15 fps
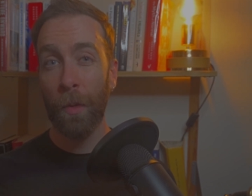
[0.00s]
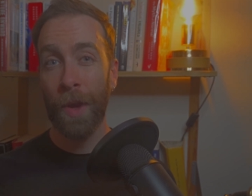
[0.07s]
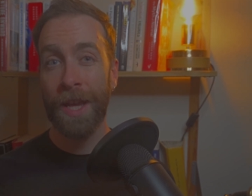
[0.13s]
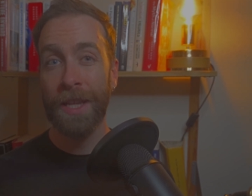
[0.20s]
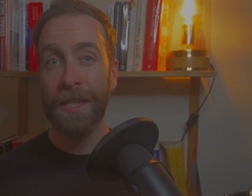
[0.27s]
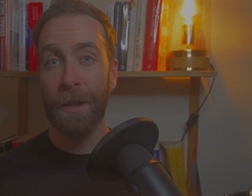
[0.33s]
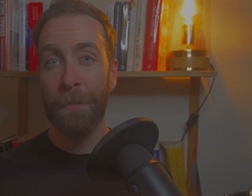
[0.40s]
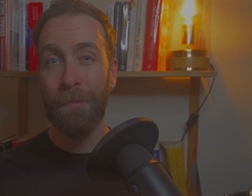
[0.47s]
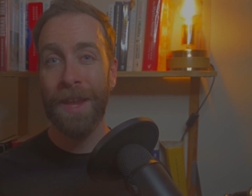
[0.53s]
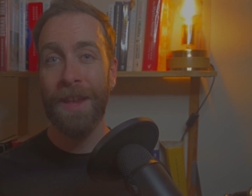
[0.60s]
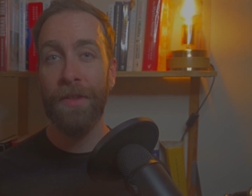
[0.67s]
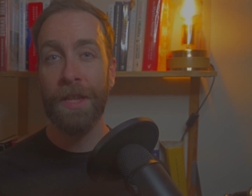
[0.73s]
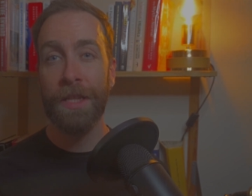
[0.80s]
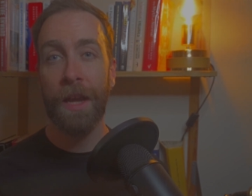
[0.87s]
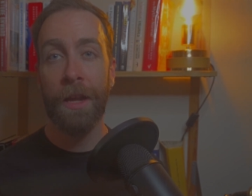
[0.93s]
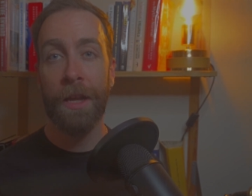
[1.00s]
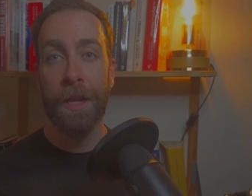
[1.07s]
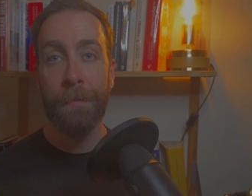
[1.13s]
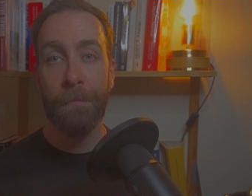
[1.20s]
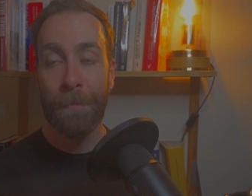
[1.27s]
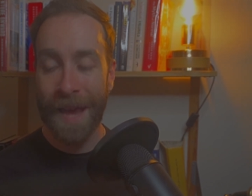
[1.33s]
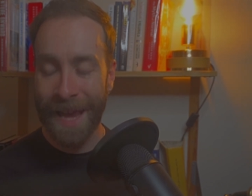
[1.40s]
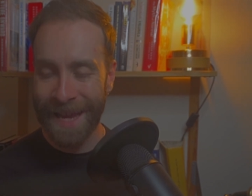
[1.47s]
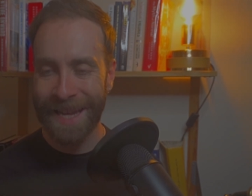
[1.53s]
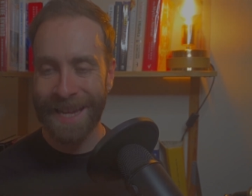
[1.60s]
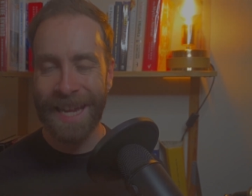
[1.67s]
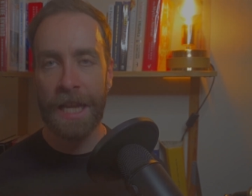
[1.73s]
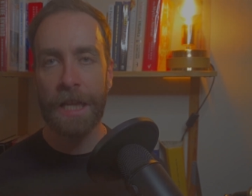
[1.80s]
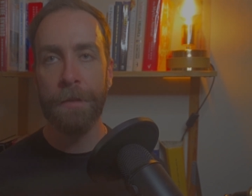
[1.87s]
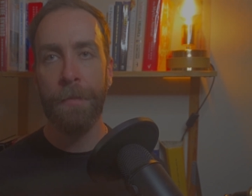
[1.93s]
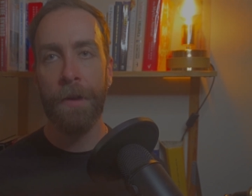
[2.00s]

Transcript: ways to meet this unmet need,